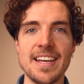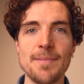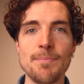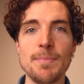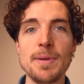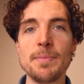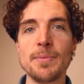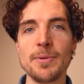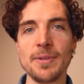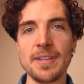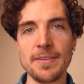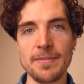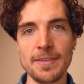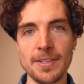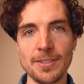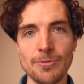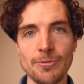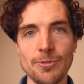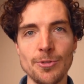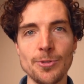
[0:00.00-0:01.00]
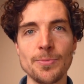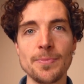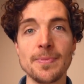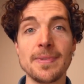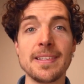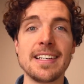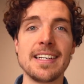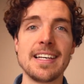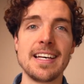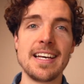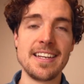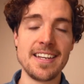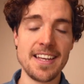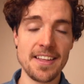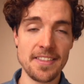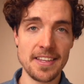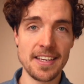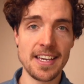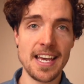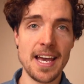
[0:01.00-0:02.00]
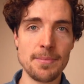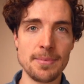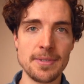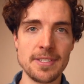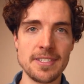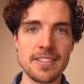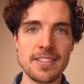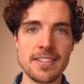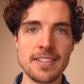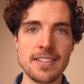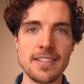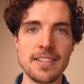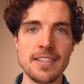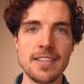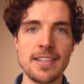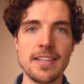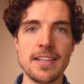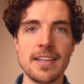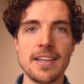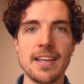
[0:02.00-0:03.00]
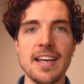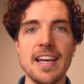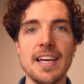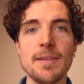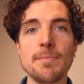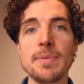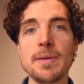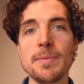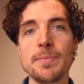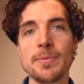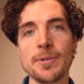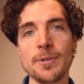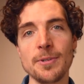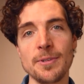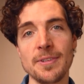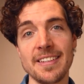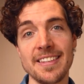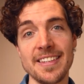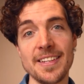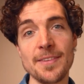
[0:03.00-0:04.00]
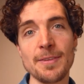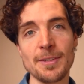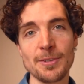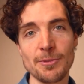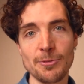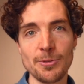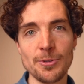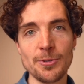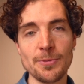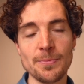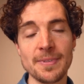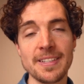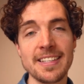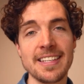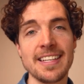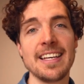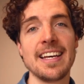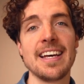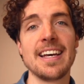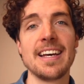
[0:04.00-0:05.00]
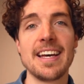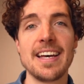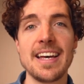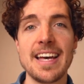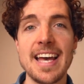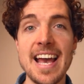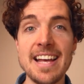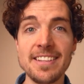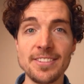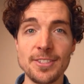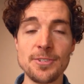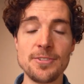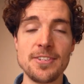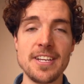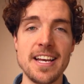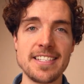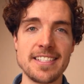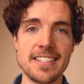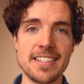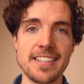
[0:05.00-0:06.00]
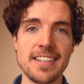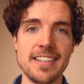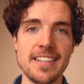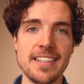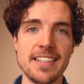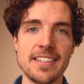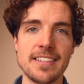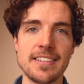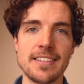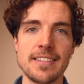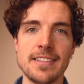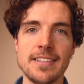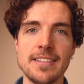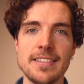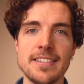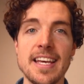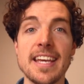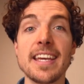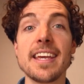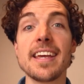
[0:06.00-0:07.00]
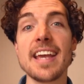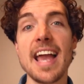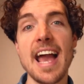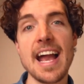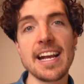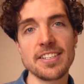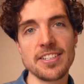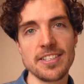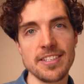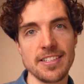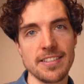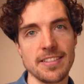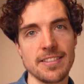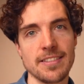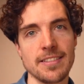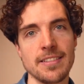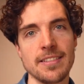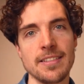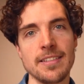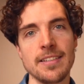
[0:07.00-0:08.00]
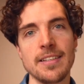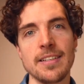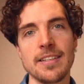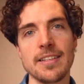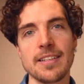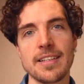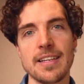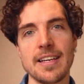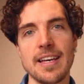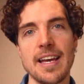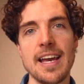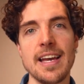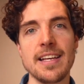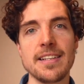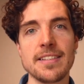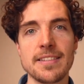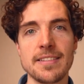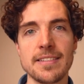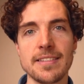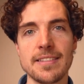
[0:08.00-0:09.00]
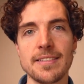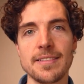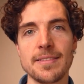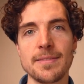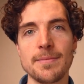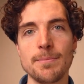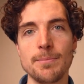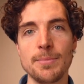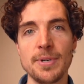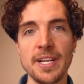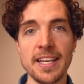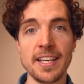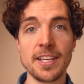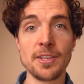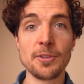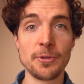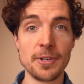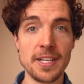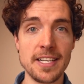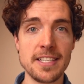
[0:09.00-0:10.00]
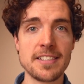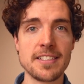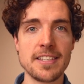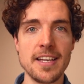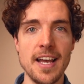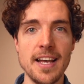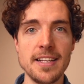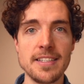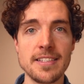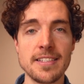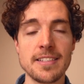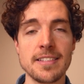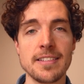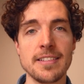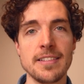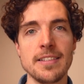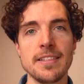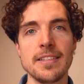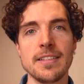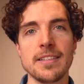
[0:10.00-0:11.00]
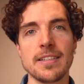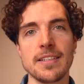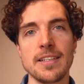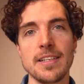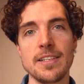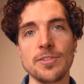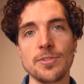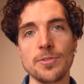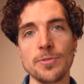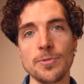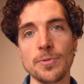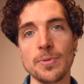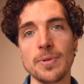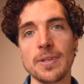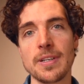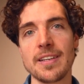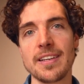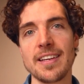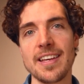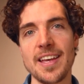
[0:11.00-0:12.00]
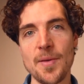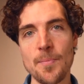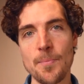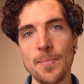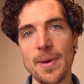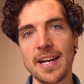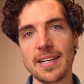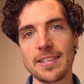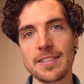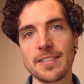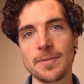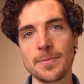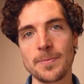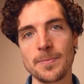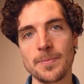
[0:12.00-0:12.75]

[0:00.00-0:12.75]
people leaving the room and nothing happens, and people leaving the room enthusiastically, taking action and bringing your insights into impact.